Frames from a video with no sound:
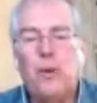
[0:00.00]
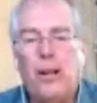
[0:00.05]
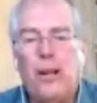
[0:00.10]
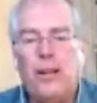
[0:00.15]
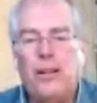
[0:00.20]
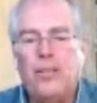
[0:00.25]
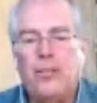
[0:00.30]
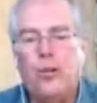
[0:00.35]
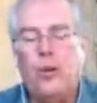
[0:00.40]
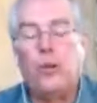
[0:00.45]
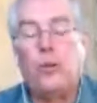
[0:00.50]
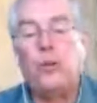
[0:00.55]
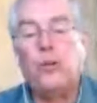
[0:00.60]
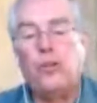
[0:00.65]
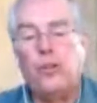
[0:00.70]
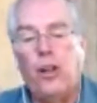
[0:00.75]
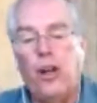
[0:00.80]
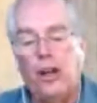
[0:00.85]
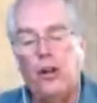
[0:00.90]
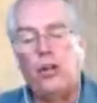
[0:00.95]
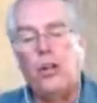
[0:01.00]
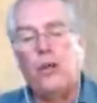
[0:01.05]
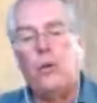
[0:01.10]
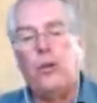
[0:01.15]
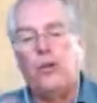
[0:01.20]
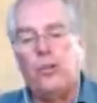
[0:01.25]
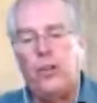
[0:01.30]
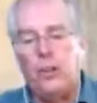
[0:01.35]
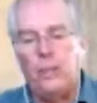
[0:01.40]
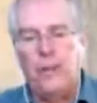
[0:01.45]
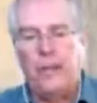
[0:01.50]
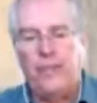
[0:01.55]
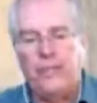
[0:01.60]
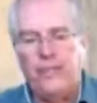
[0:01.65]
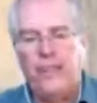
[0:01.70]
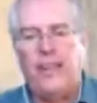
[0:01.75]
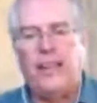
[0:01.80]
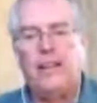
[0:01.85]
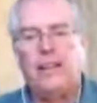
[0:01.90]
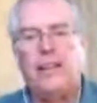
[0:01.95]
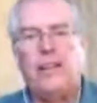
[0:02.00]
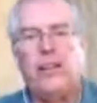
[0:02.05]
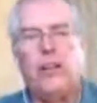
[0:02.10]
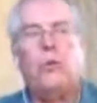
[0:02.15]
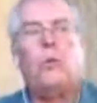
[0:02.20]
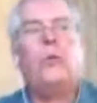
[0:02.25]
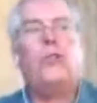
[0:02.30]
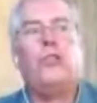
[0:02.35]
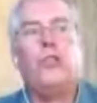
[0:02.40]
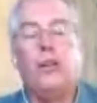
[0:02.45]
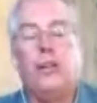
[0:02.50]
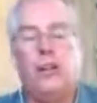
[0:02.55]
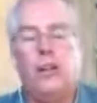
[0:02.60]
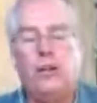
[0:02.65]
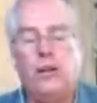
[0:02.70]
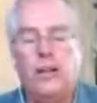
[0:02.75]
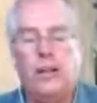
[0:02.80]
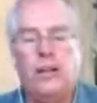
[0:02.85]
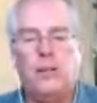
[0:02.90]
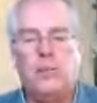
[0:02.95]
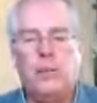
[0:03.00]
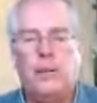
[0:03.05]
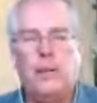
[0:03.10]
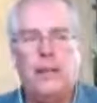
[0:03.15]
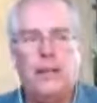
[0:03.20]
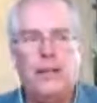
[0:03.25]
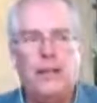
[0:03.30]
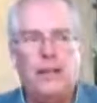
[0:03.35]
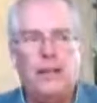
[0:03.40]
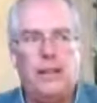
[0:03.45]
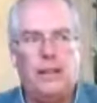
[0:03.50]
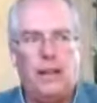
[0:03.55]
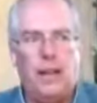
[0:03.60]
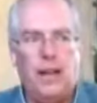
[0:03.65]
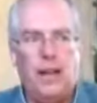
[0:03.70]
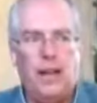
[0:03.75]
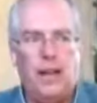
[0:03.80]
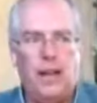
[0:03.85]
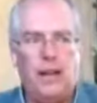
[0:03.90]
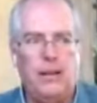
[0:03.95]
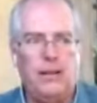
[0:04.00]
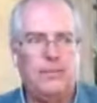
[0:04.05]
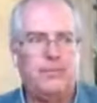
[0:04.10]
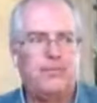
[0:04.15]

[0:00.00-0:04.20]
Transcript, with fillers: so it was not only was it a big failure, it was an incredibly uh,